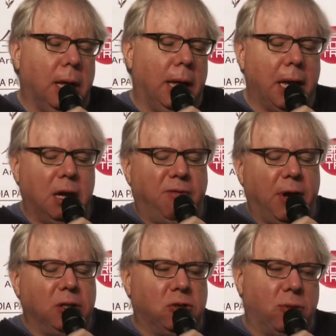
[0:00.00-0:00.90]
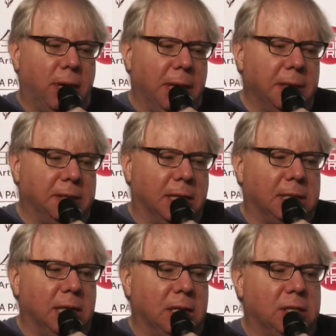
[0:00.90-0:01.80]
an adventurer in the
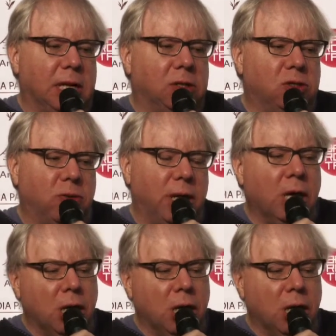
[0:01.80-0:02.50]
16th century.